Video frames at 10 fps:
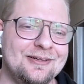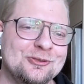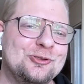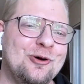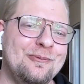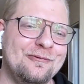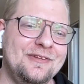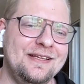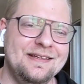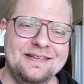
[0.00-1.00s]
on top of
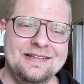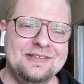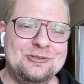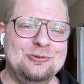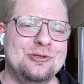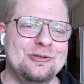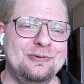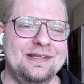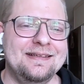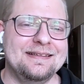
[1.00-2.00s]
the 2 that
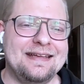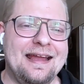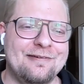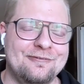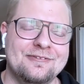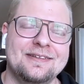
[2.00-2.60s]
we have.